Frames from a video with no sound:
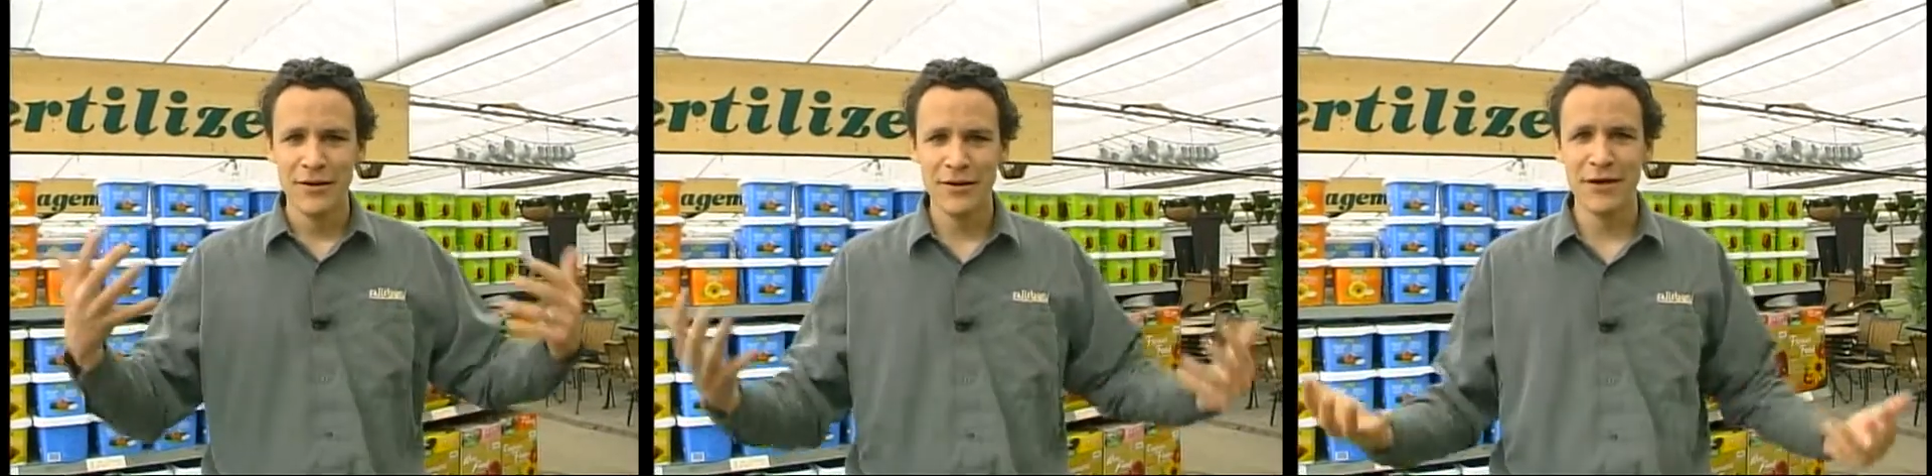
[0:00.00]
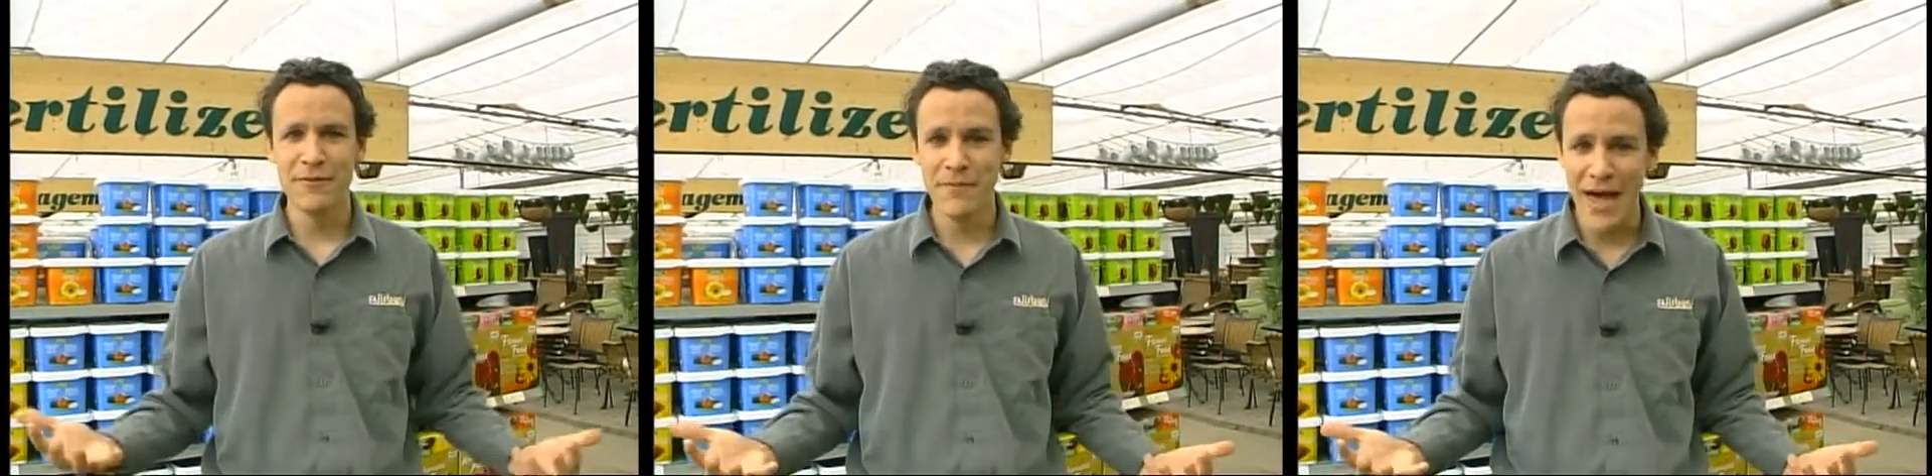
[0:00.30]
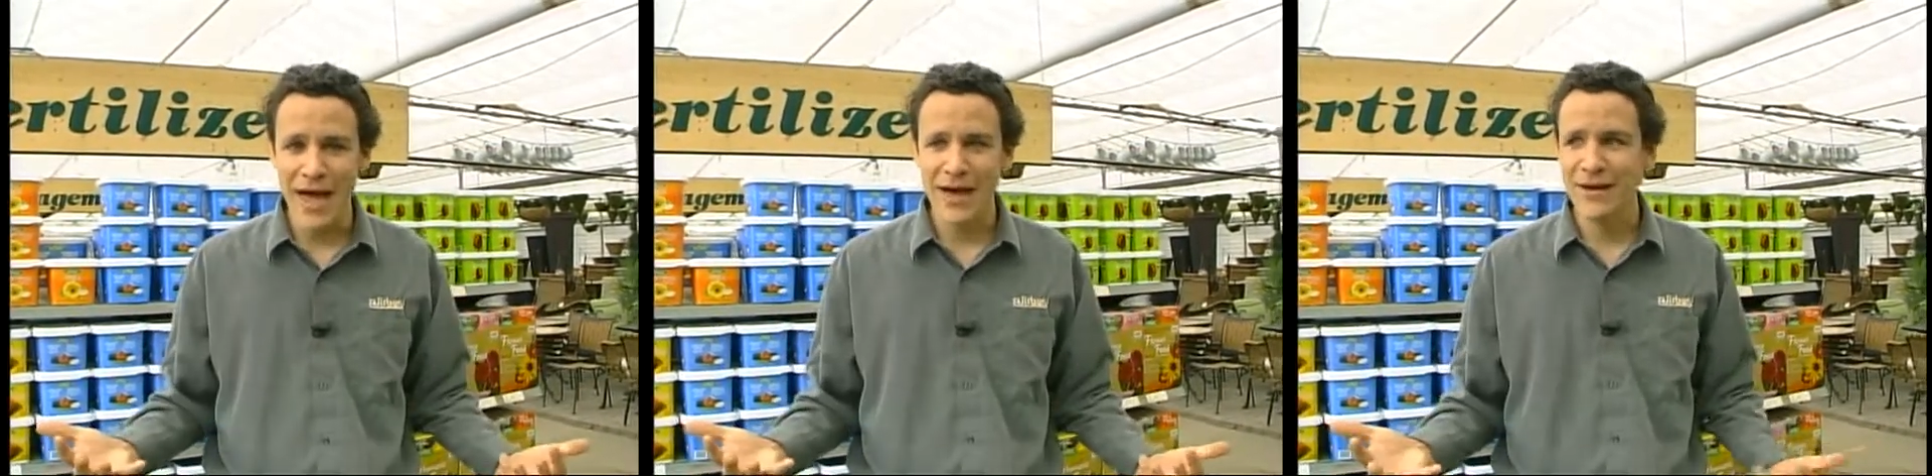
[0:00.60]
they're
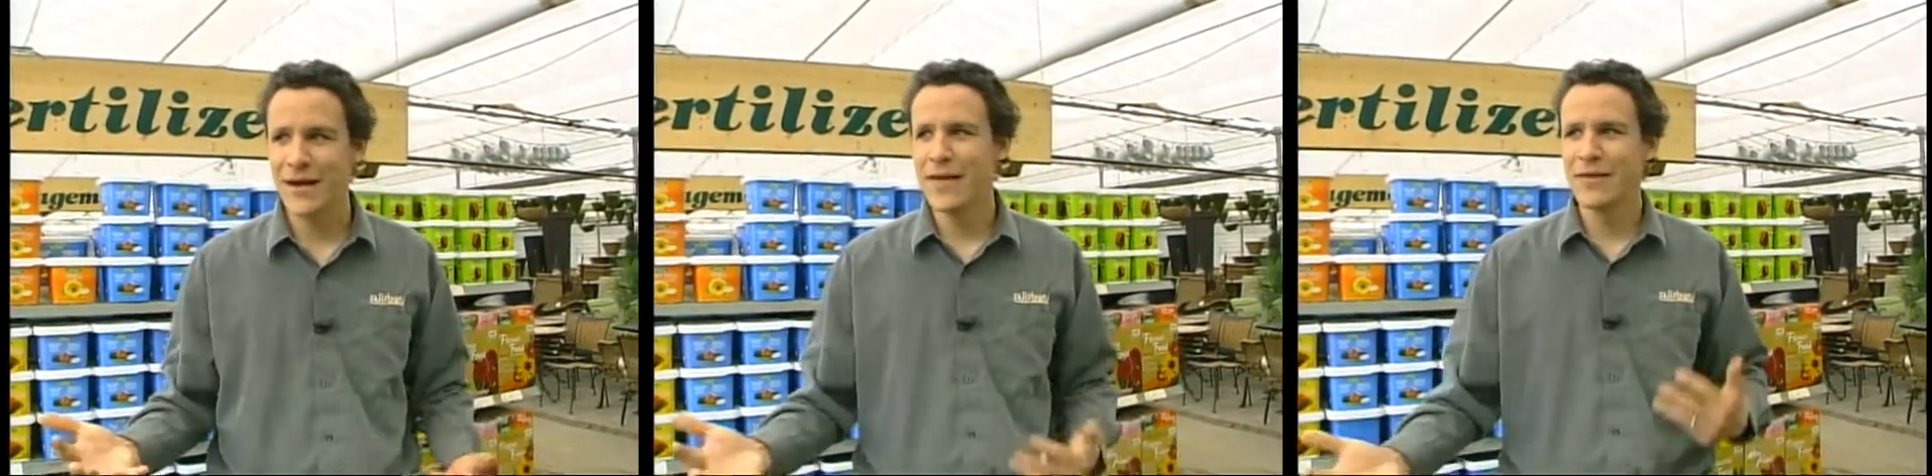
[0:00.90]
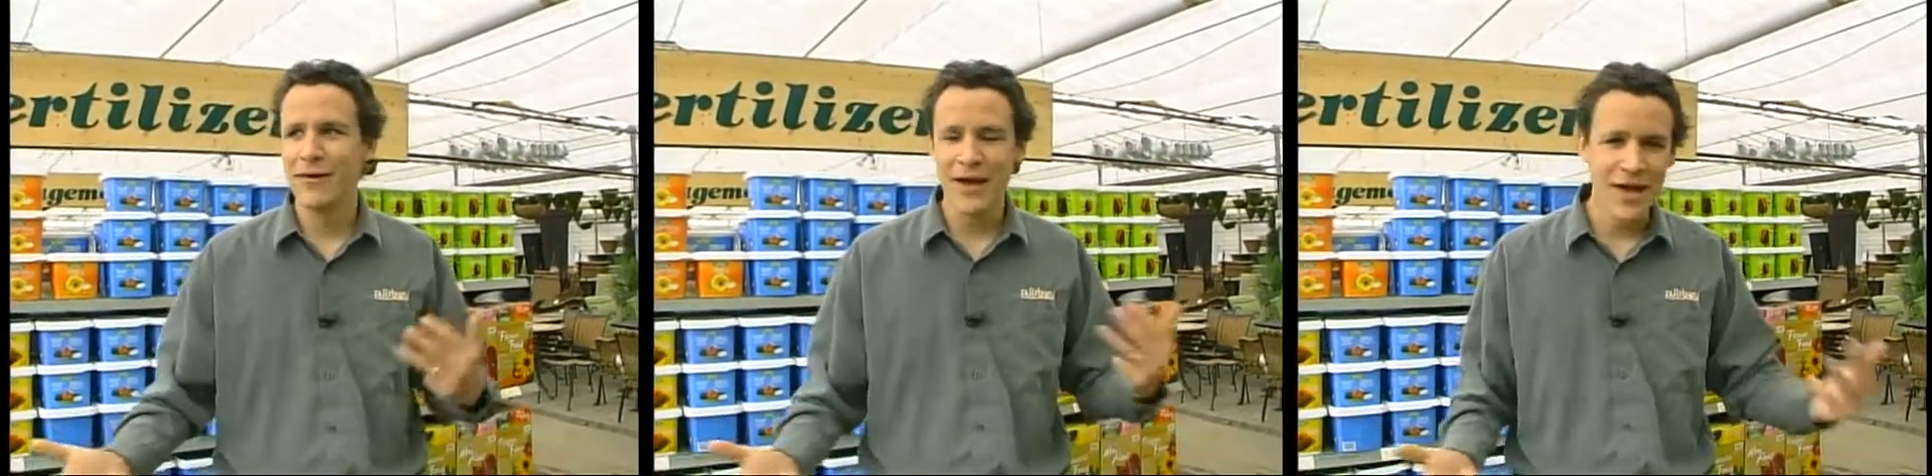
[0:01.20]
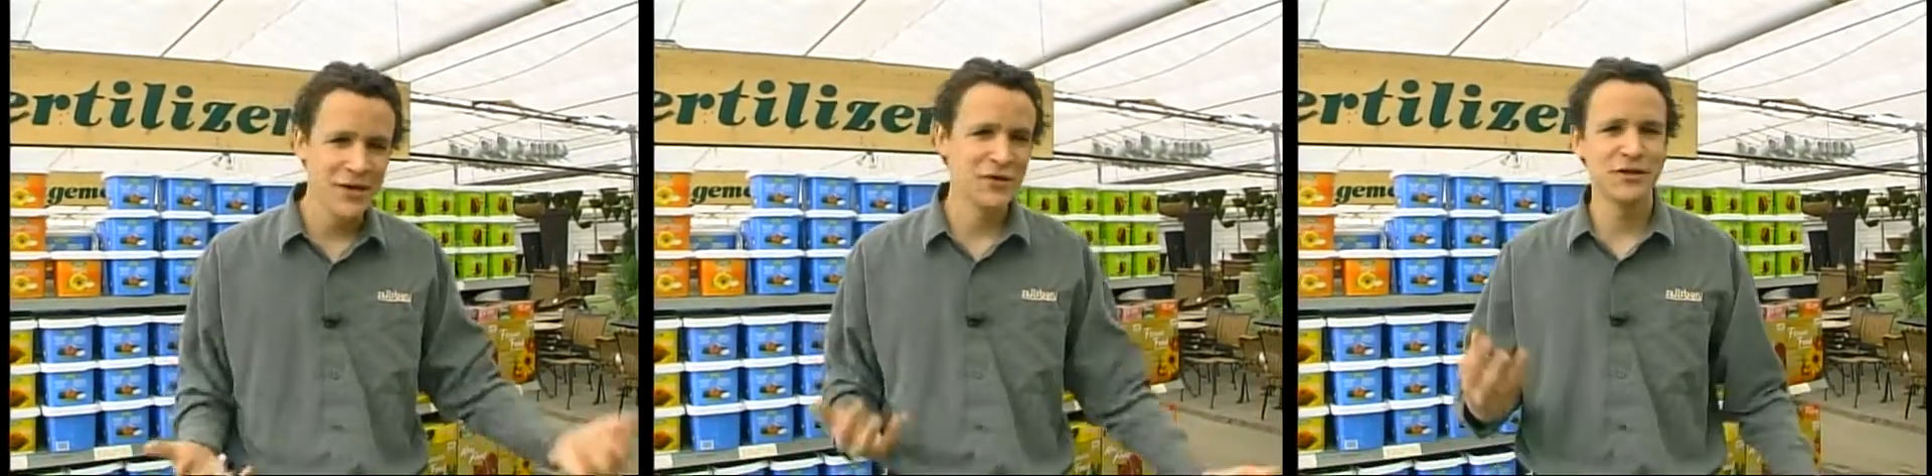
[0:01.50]
mad and they're
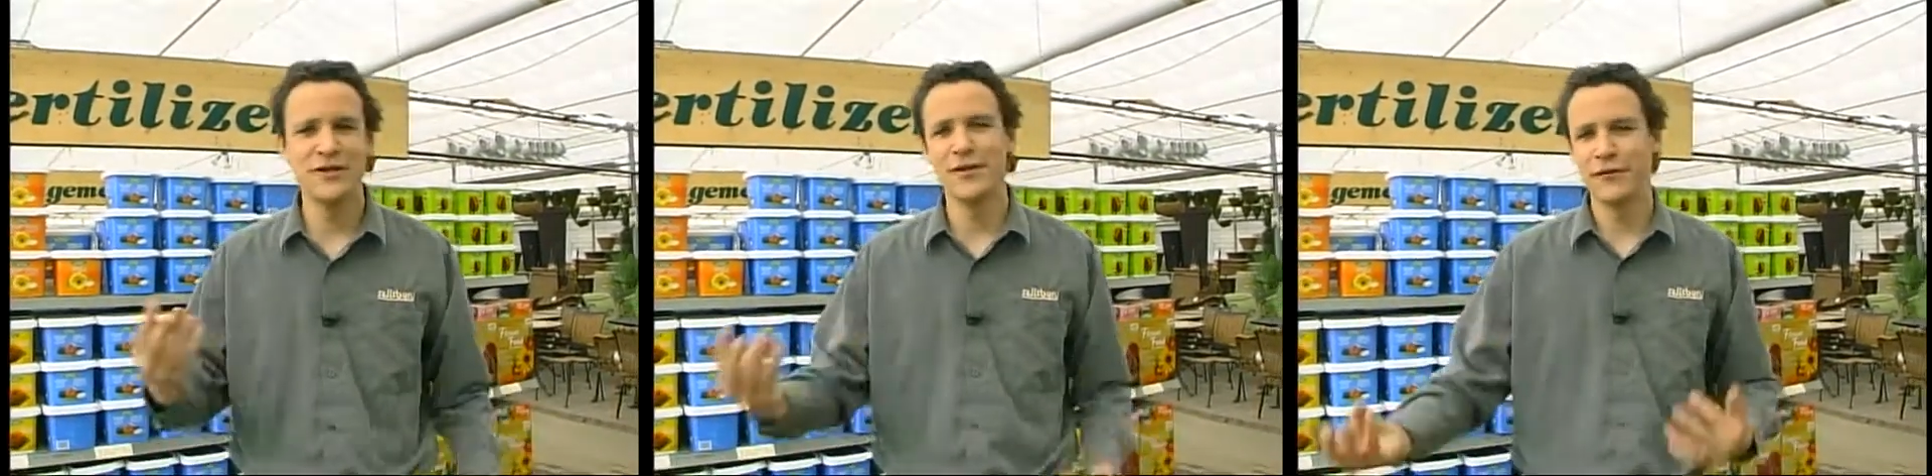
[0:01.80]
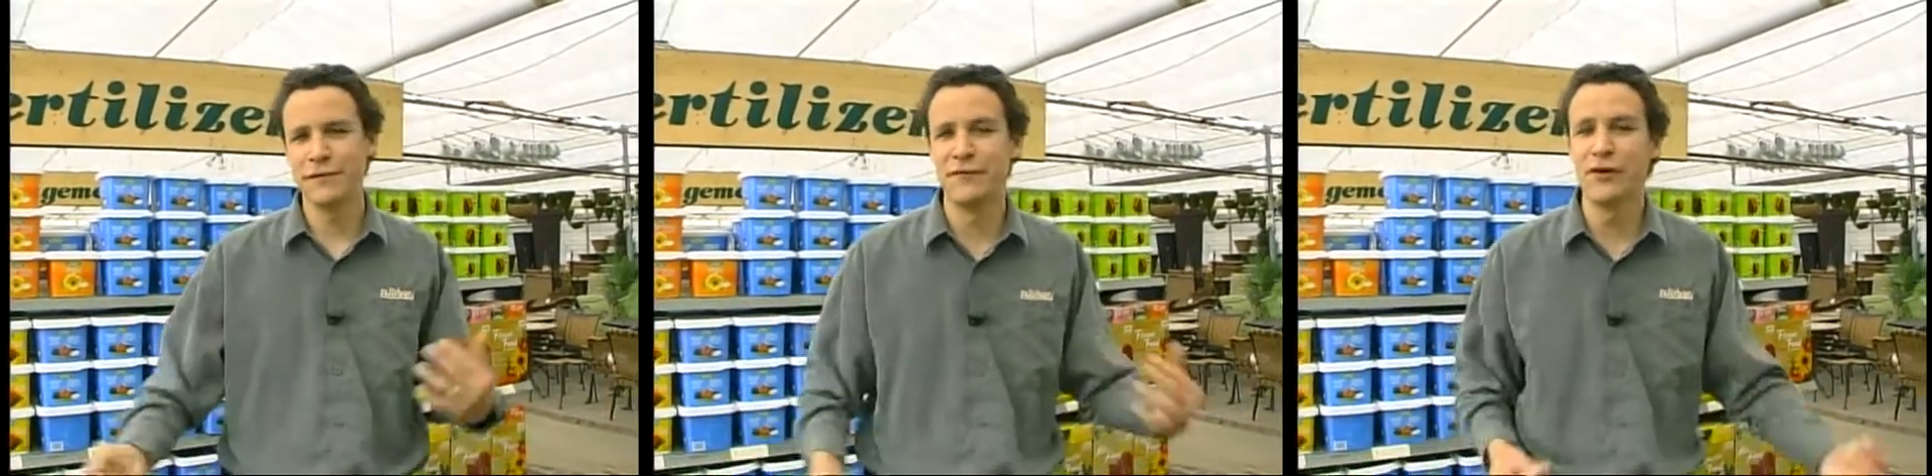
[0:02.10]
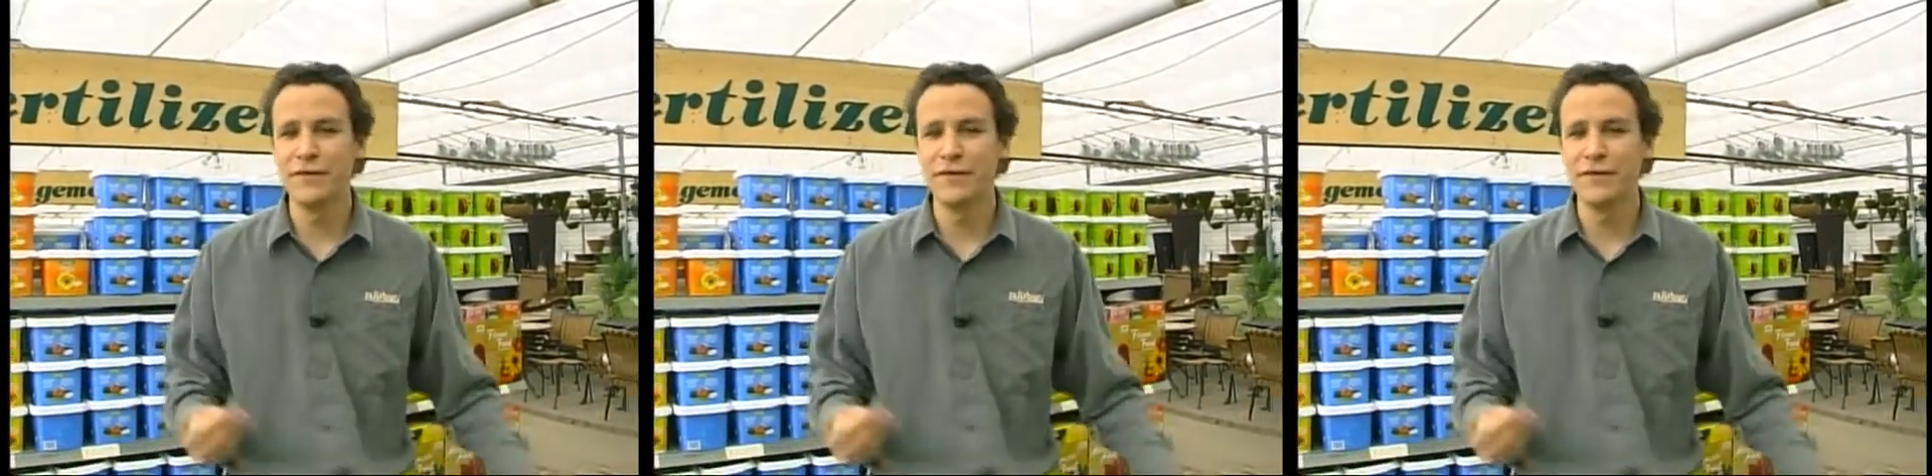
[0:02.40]
anxious and they're full